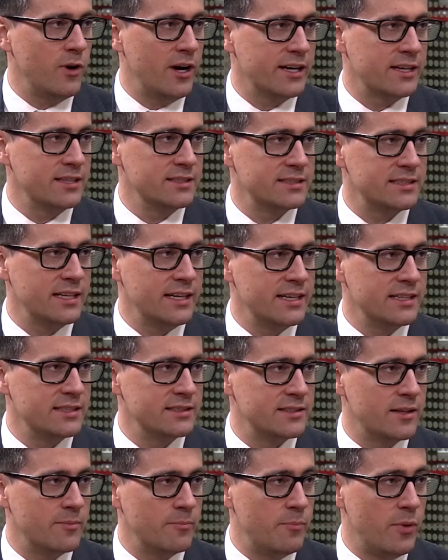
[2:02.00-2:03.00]
I can say
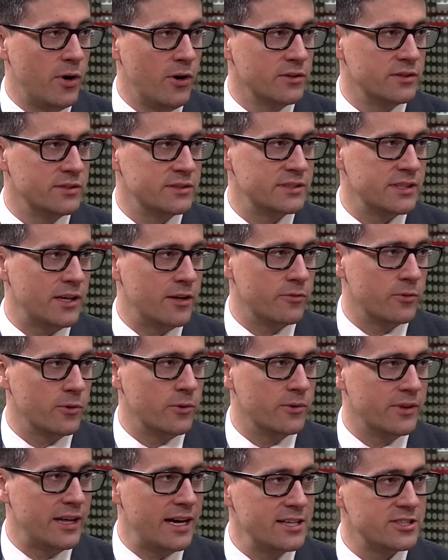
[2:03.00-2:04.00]
is that bonds
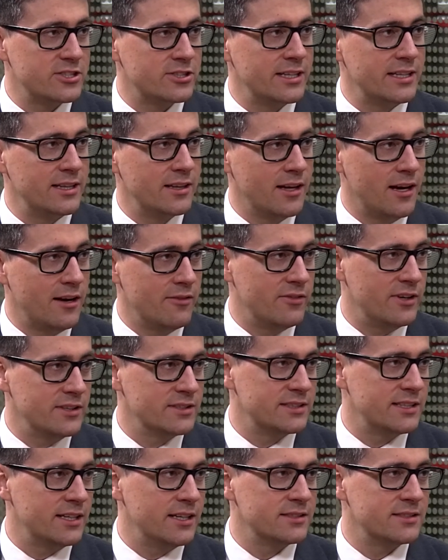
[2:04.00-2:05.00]
overall, they actually love
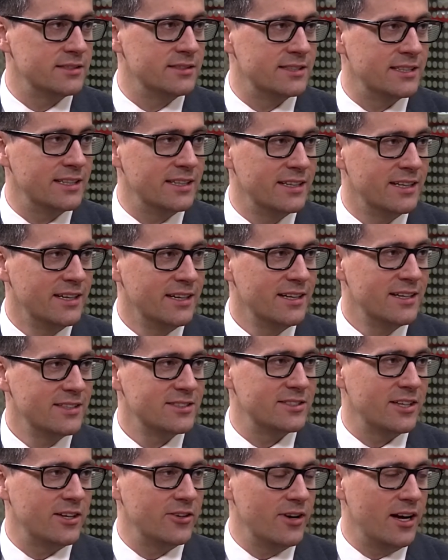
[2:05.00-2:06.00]
uncertainty.
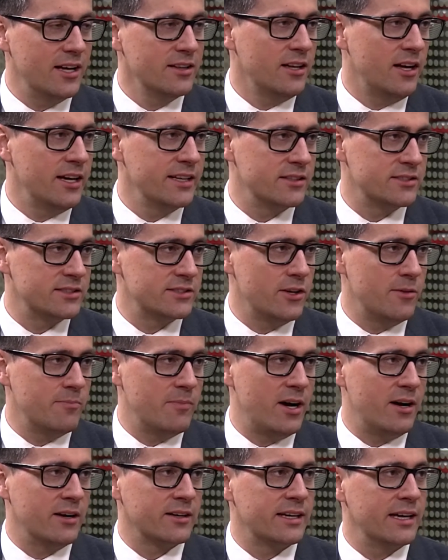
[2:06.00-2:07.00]
So unlike the stock
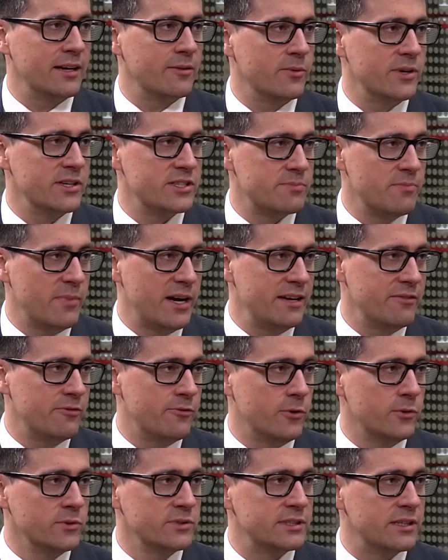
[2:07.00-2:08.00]
market, which may
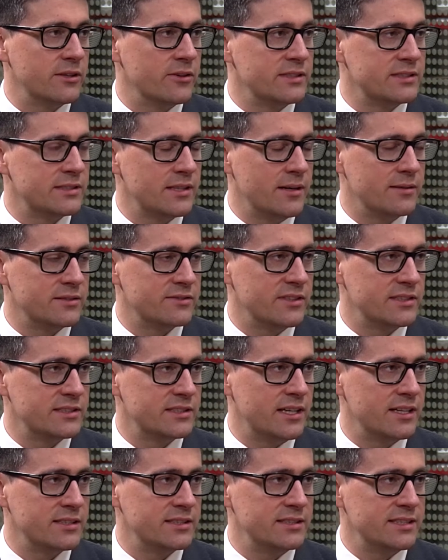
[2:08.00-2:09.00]
falter in times of
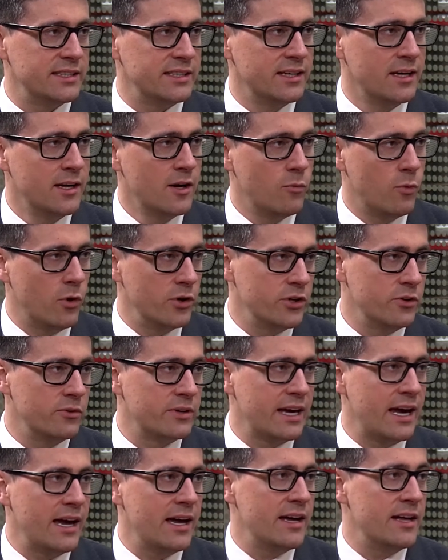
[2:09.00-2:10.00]
uncertainty, what you
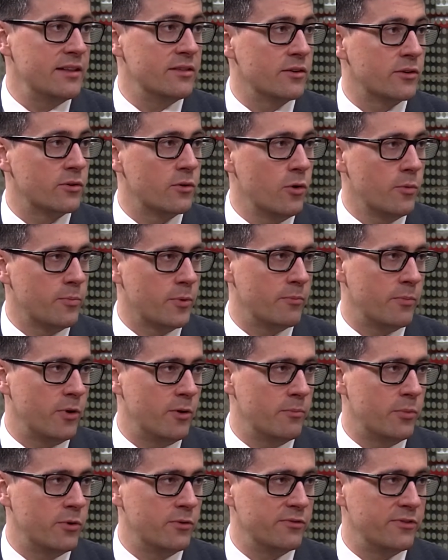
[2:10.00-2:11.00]
get in the corporate
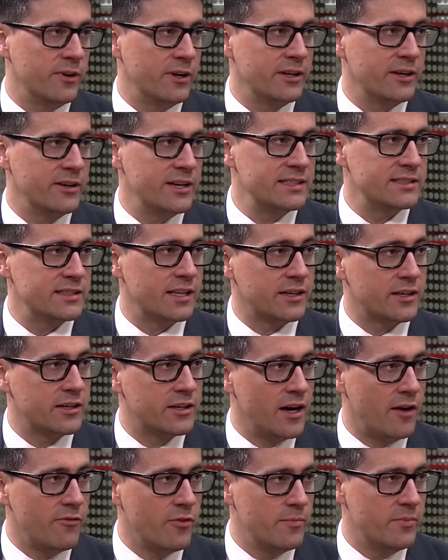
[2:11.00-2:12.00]
bond portfolio is the
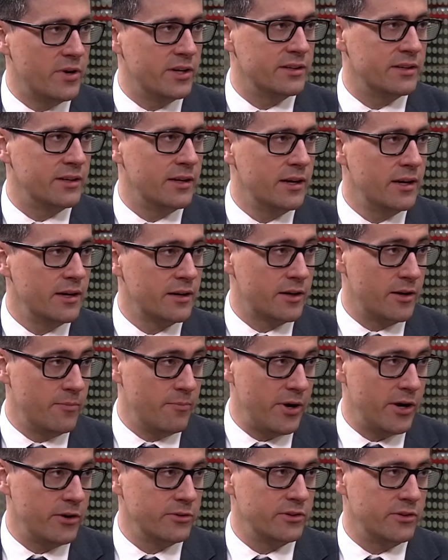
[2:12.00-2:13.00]
government
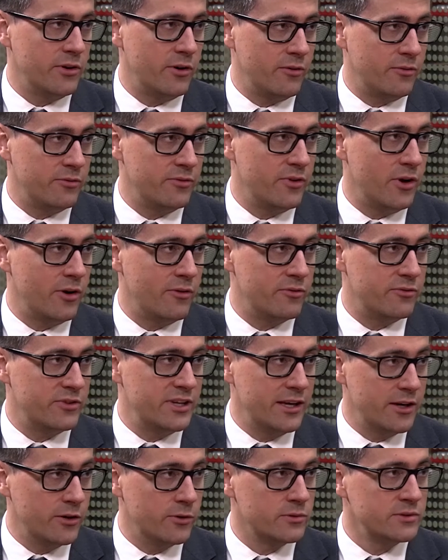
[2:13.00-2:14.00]
component of
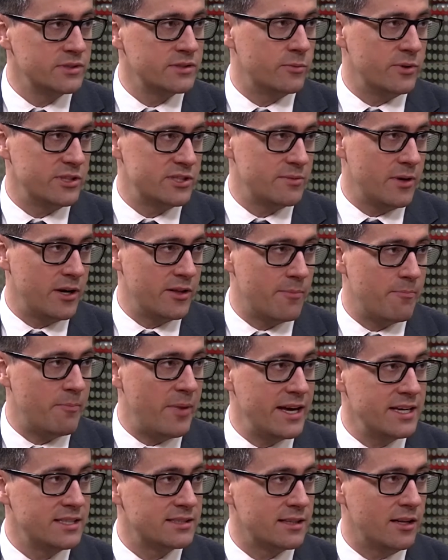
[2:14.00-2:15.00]
yields, which are the
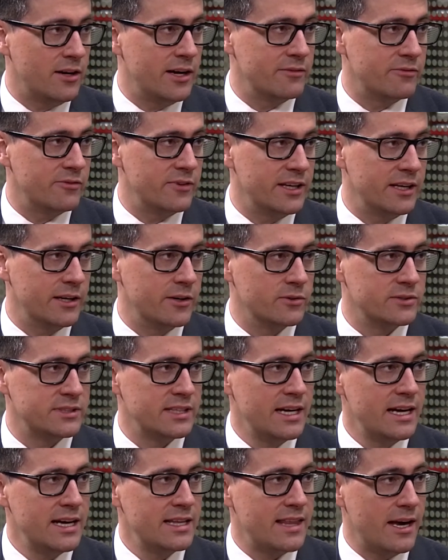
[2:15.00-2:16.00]
baseline for yields,
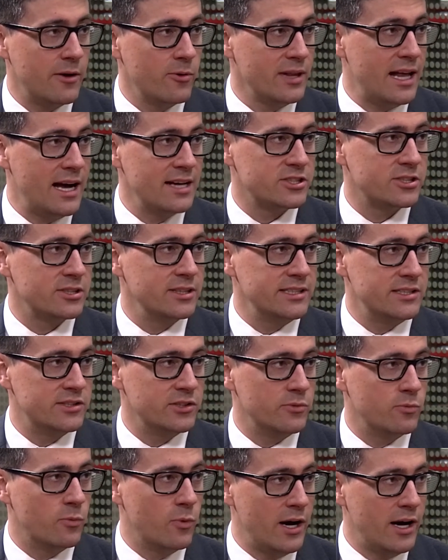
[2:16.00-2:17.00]
they will actually
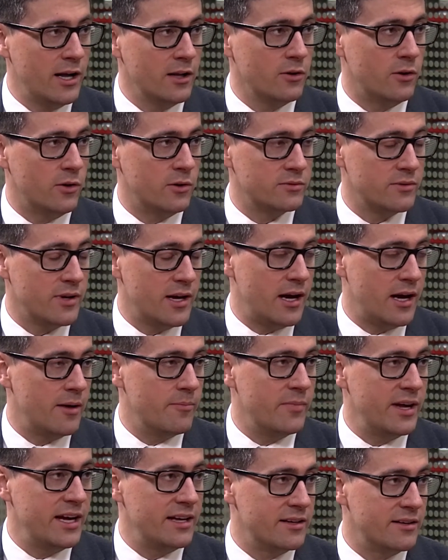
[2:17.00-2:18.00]
do well
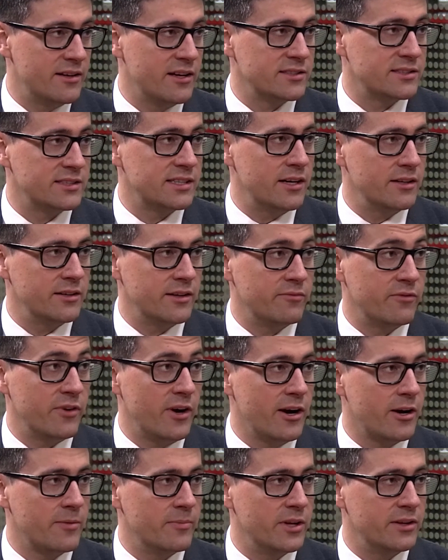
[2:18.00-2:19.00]
in an uncertain
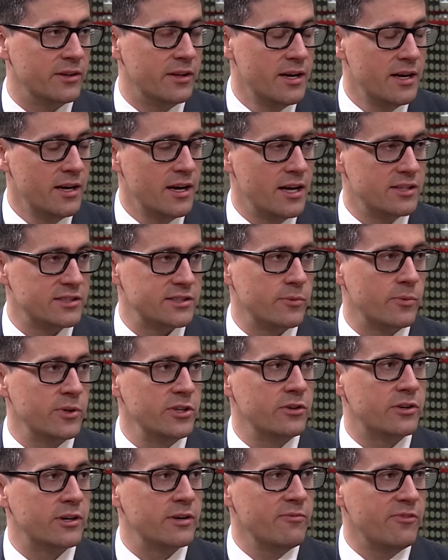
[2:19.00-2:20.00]
environment. And so when
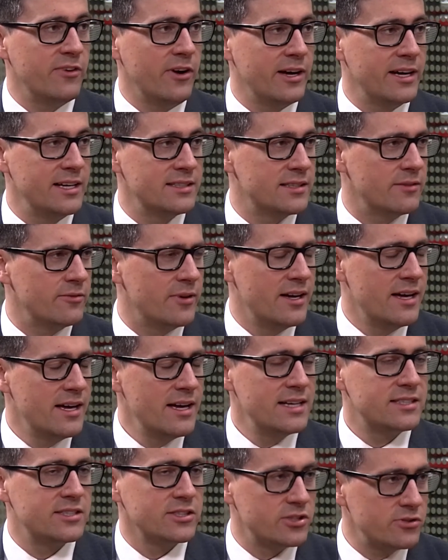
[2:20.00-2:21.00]
you combine, it's
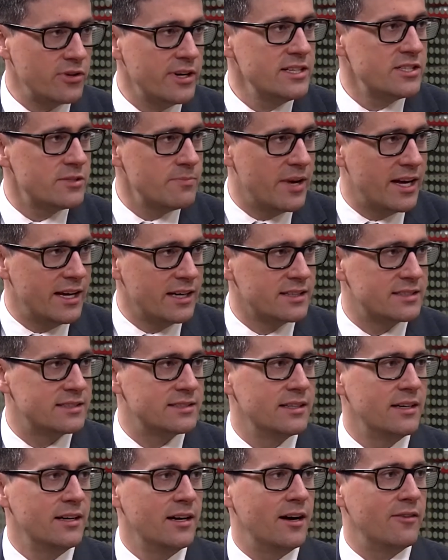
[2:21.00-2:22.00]
a strange
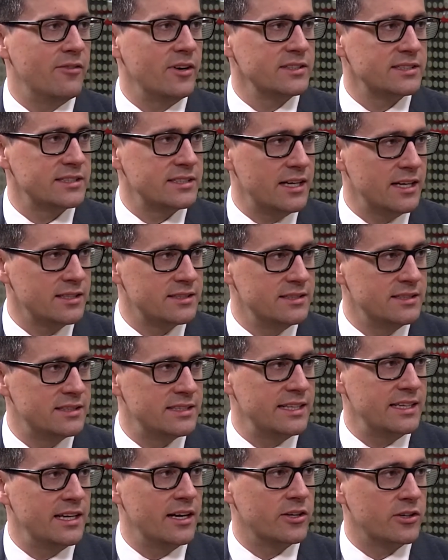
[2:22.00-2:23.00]
mix of
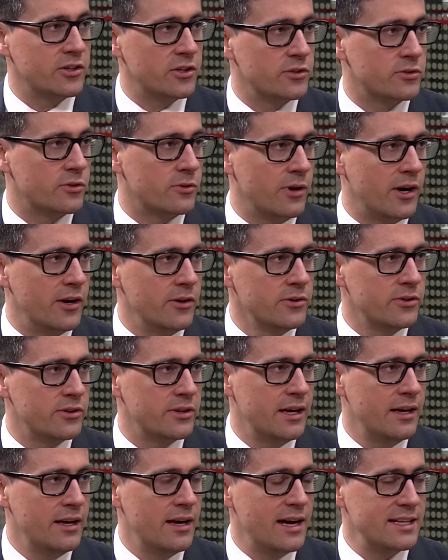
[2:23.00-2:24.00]
uncertainty and good growth,
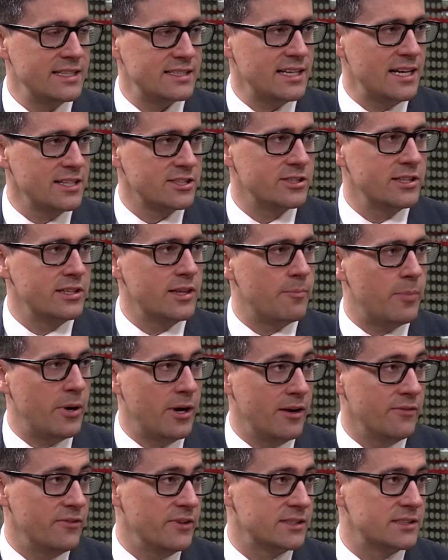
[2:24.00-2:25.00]
and it's actually the
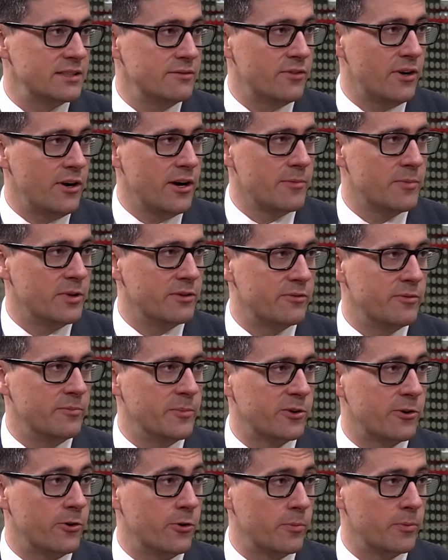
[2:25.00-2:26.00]
perfect environment from a
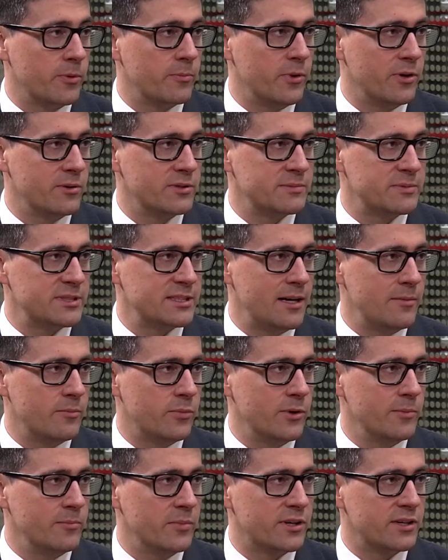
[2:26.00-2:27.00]
corporate bond
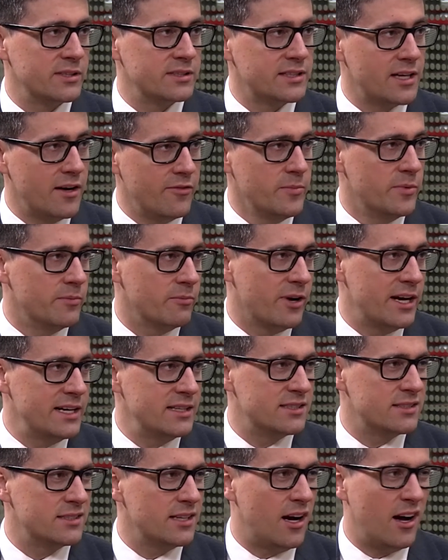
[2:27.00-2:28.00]
standpoint because government
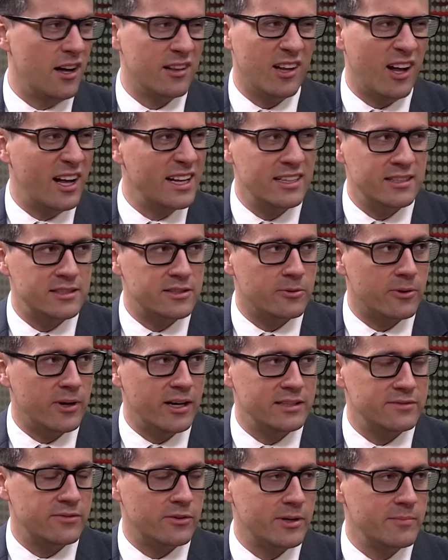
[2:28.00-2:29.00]
rates aren't likely to
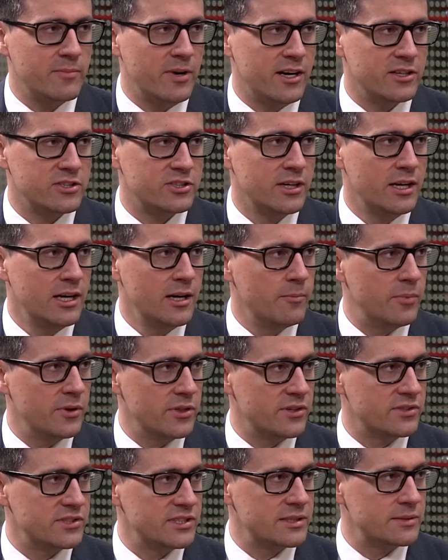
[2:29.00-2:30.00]
rise very much, but
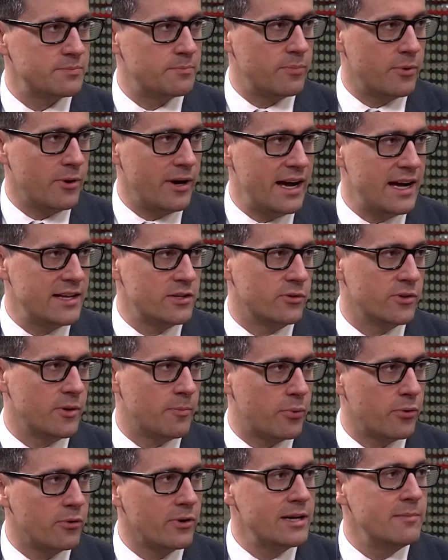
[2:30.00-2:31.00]
the spread or the
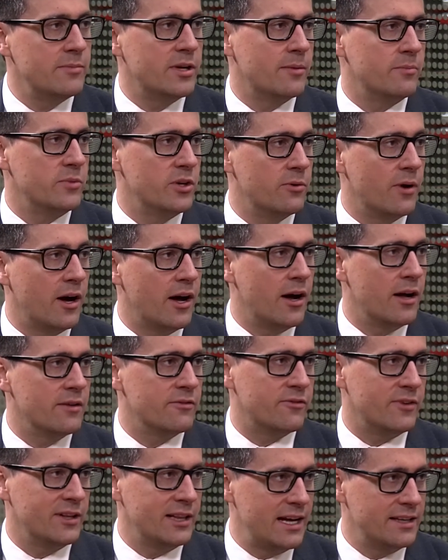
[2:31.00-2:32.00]
premium you earn
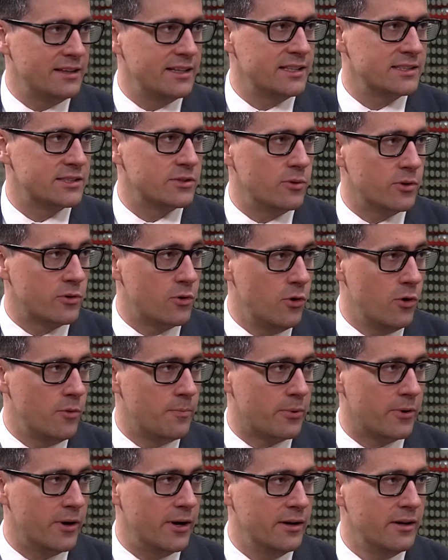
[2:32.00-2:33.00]
for lending to a
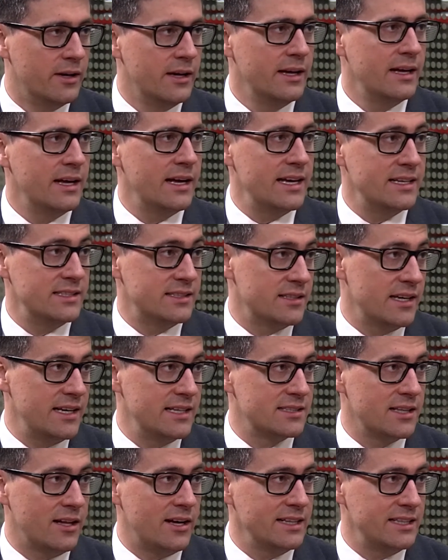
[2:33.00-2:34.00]
corporate
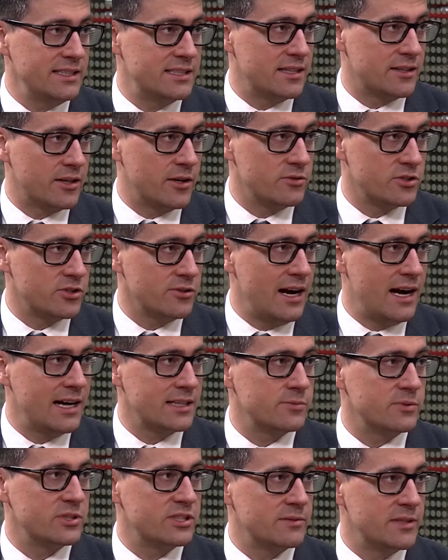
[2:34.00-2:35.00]
is likely to
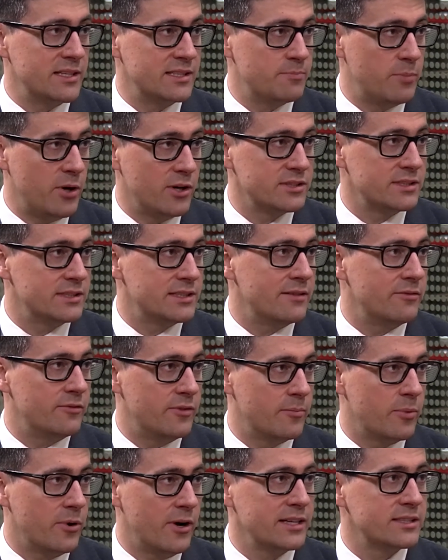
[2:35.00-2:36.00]
contract, which is positive for
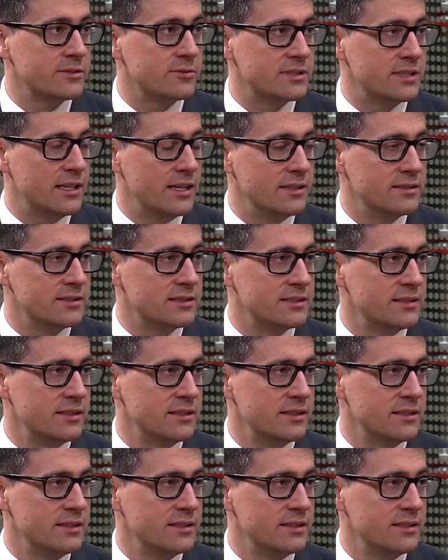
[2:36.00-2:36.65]
price returns.